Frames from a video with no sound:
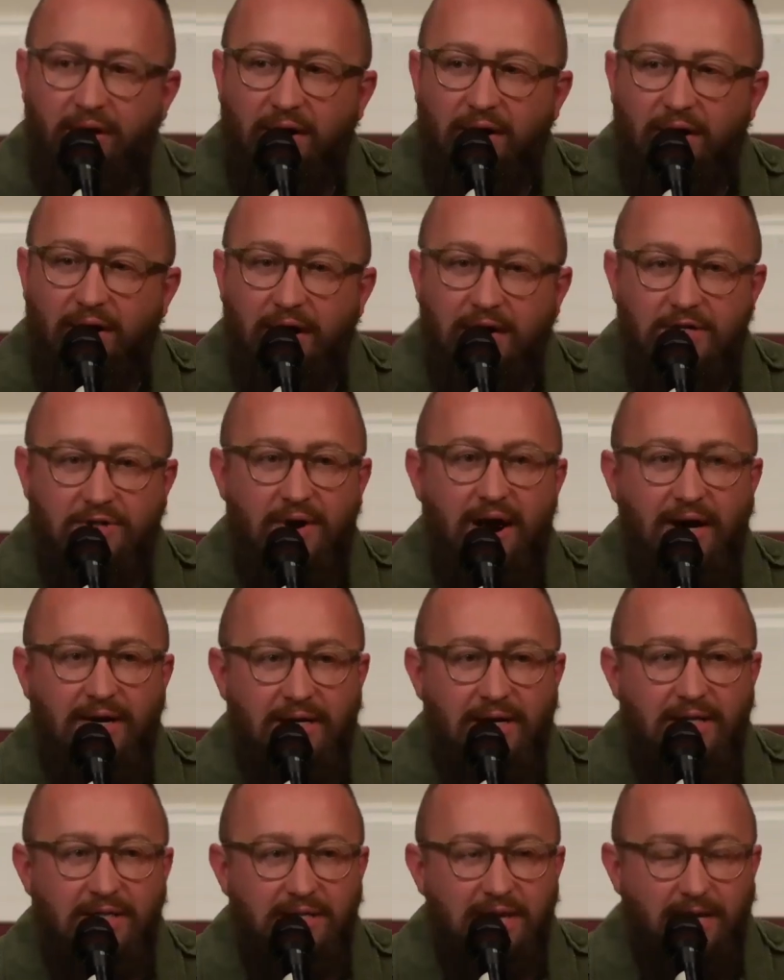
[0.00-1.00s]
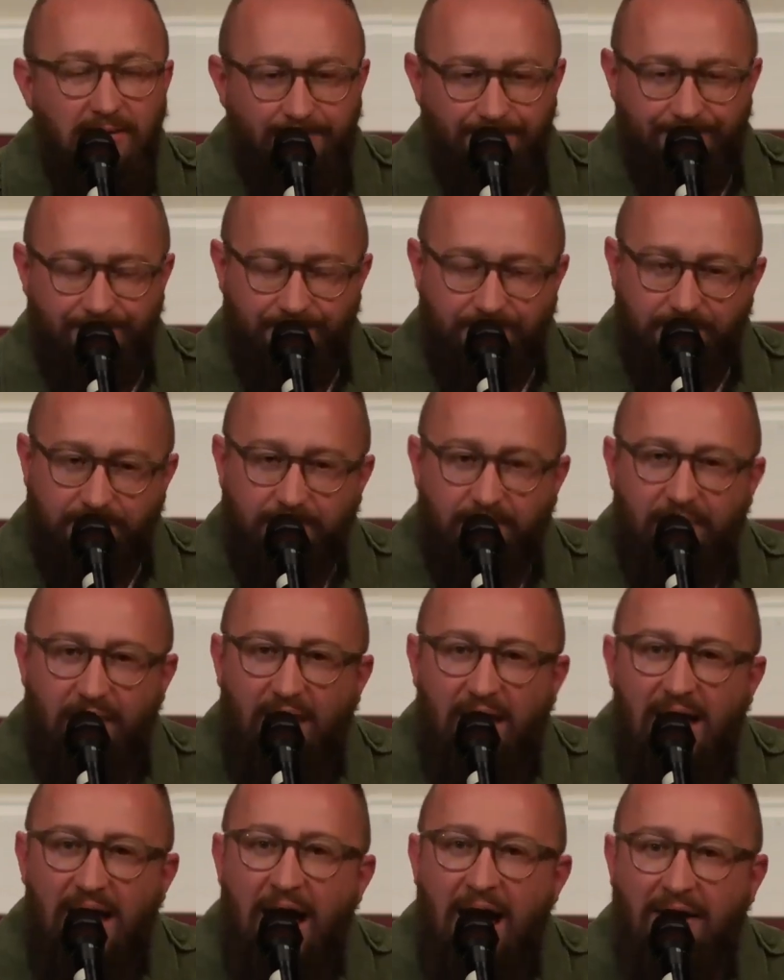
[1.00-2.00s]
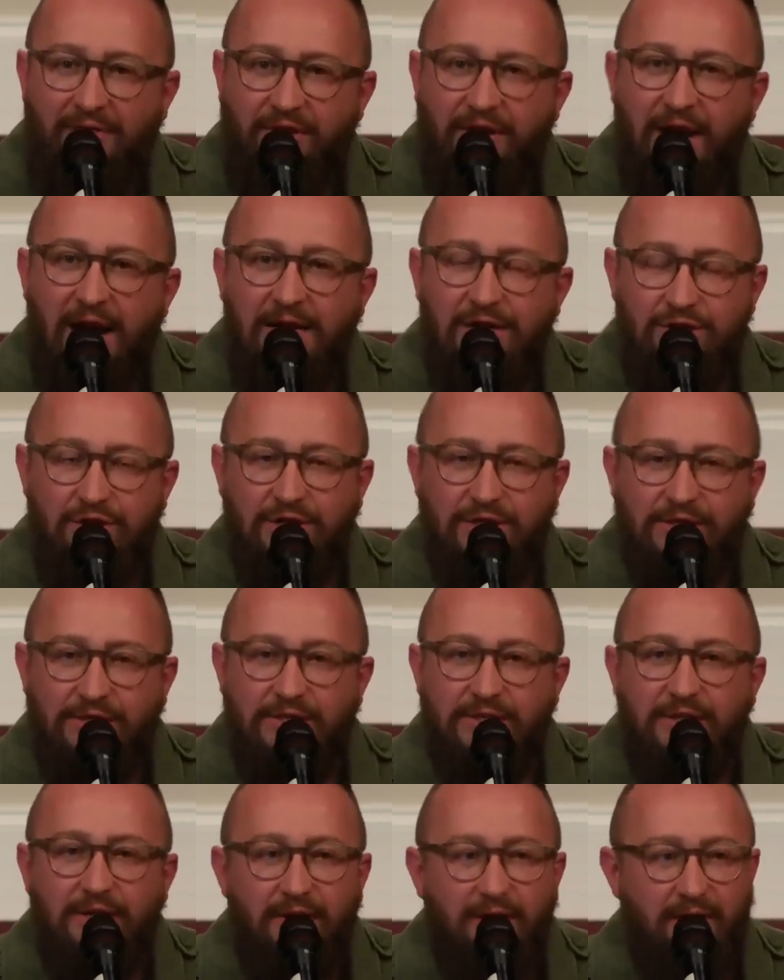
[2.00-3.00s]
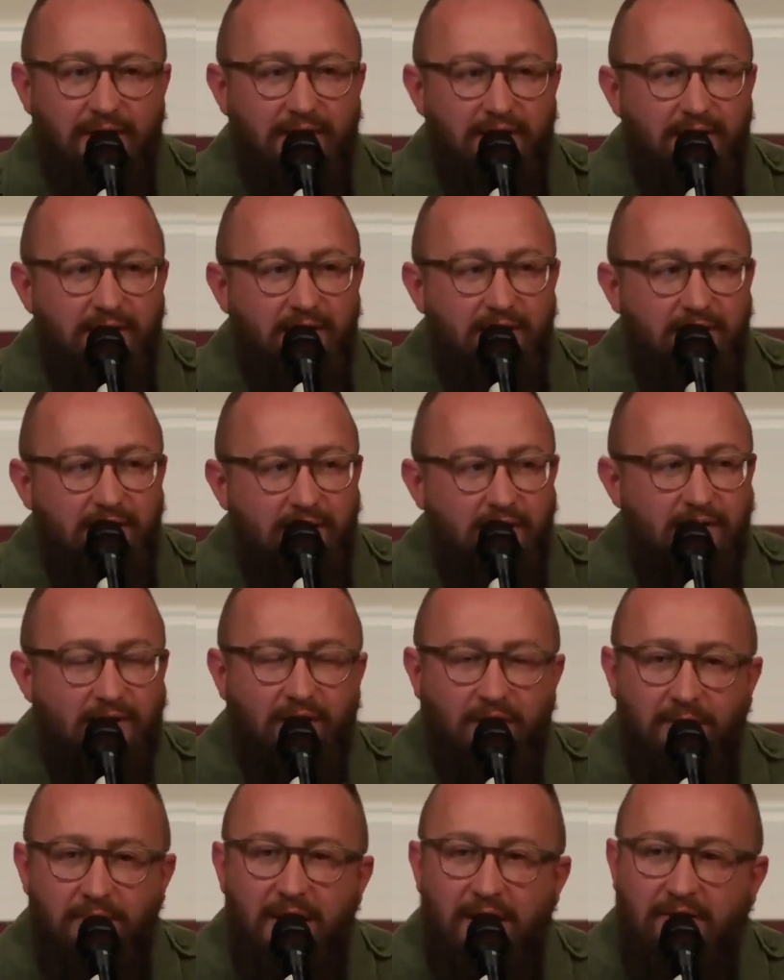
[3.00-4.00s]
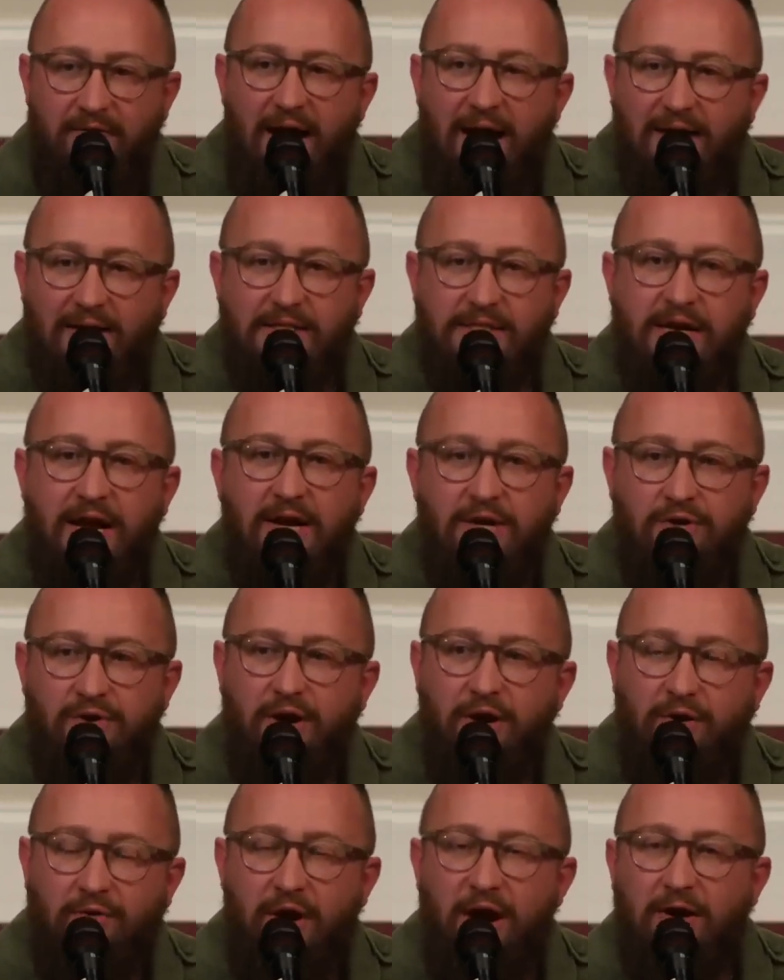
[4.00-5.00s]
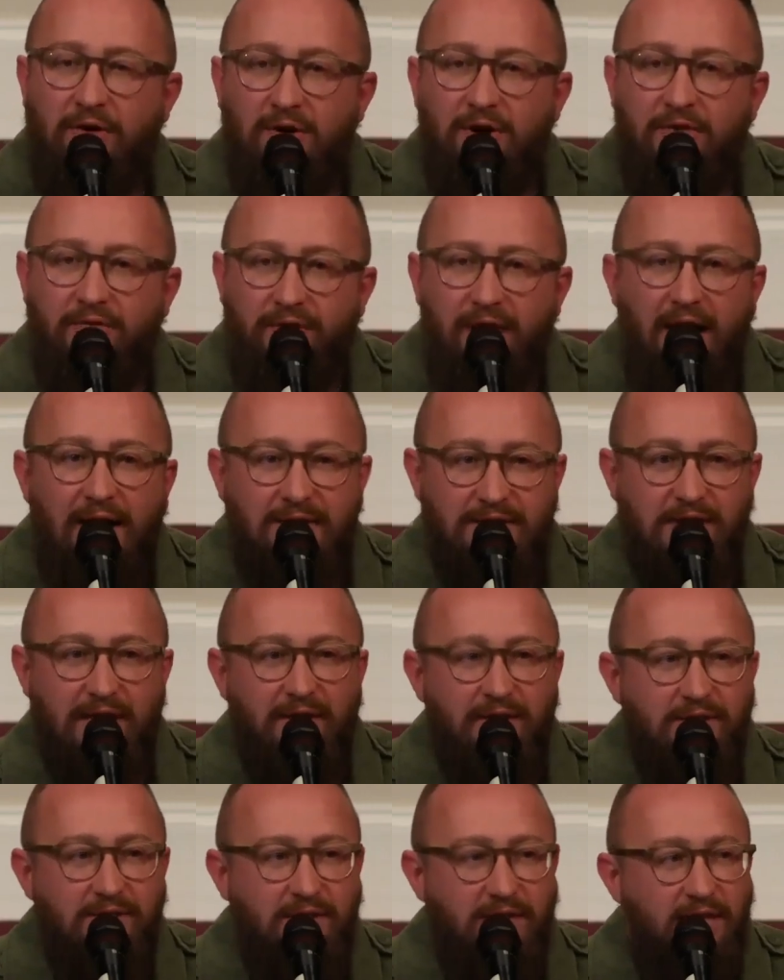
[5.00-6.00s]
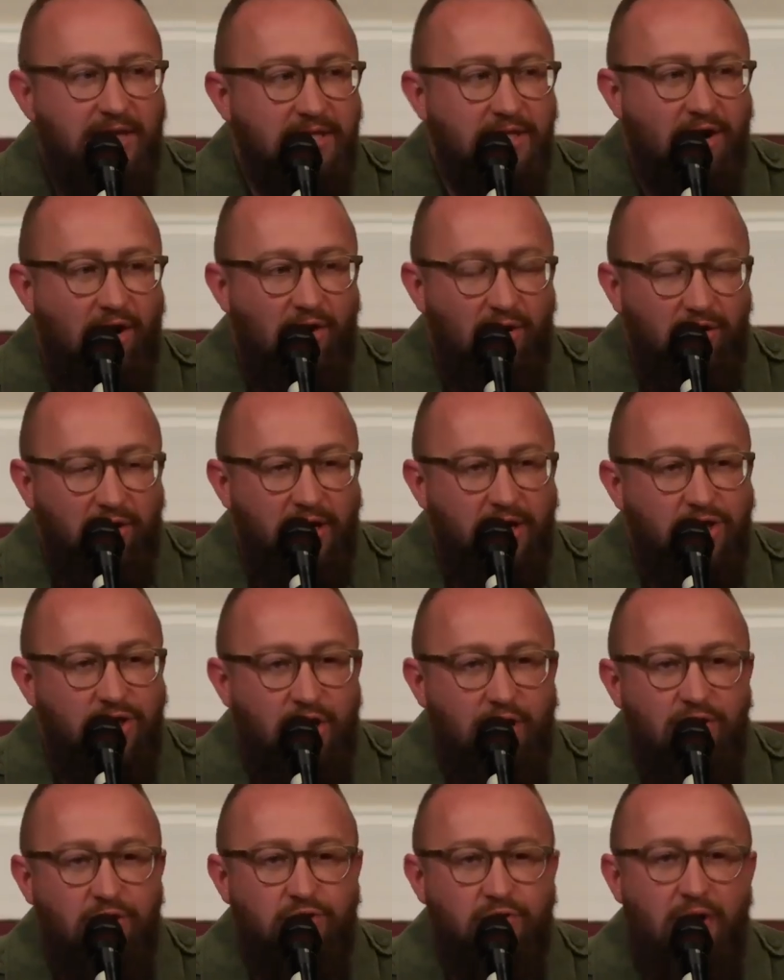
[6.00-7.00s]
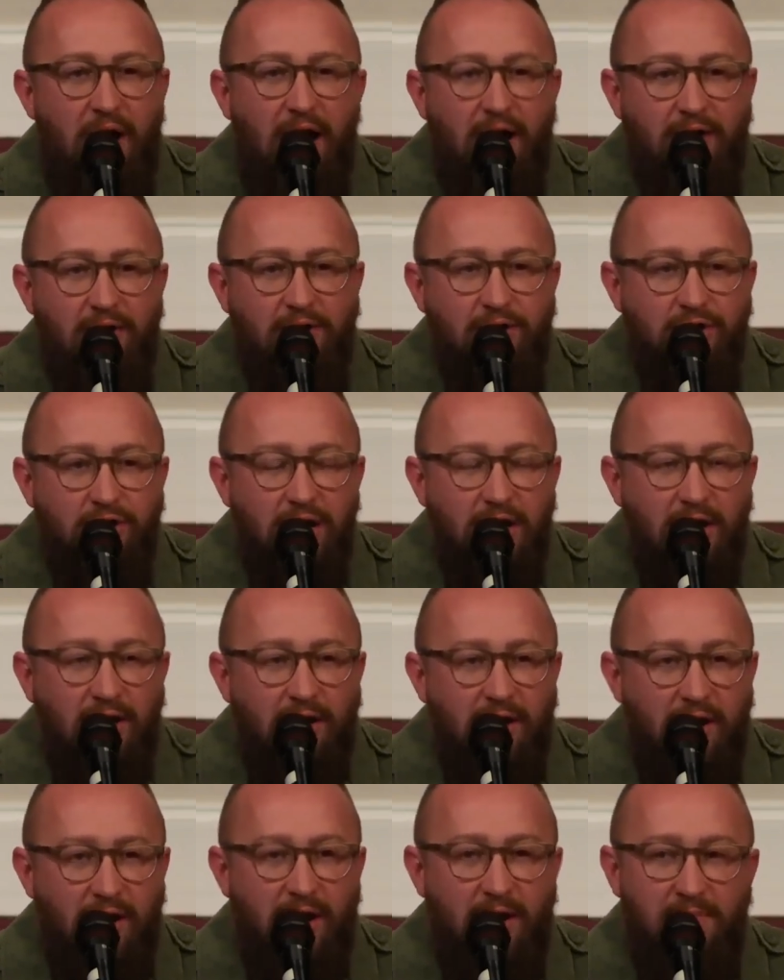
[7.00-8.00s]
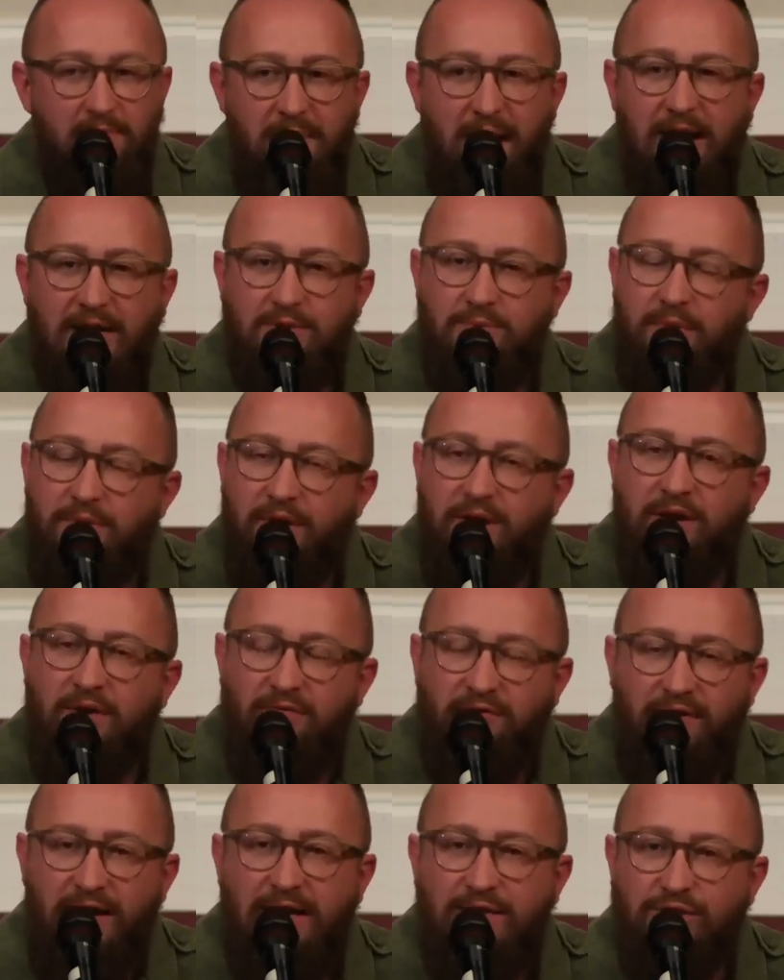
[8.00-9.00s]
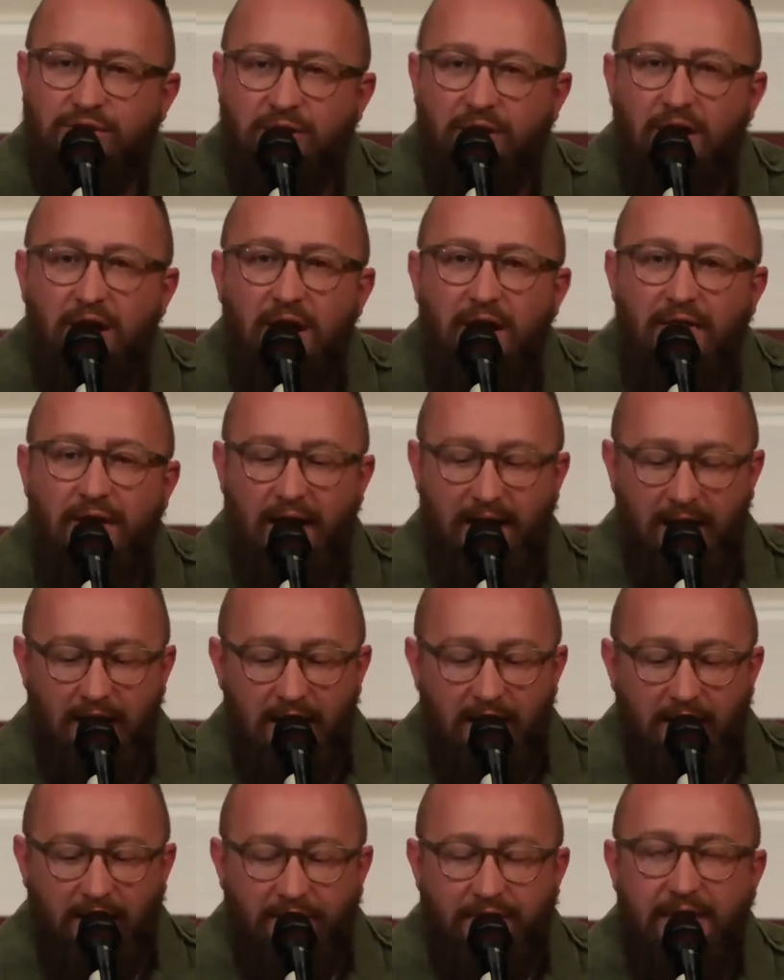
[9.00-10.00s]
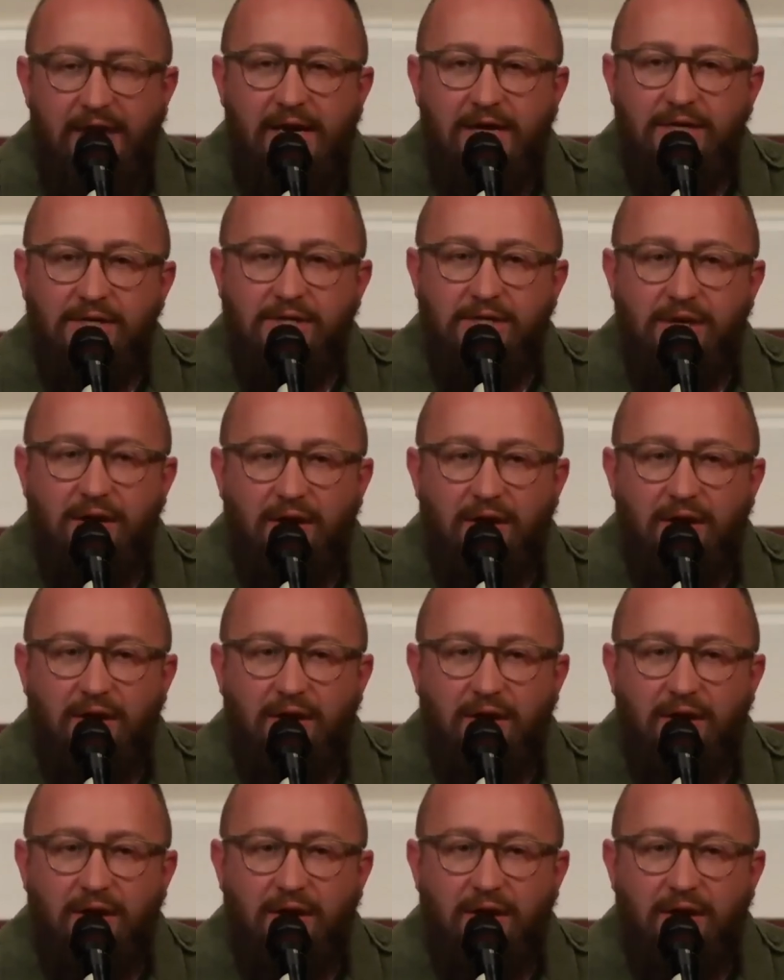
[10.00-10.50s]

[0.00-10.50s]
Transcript: These are ideas that Athanasius, Clement of Alexandria, and Gregory of Nyssa, these, these early church writers, uh, Maximus the Confessor, that these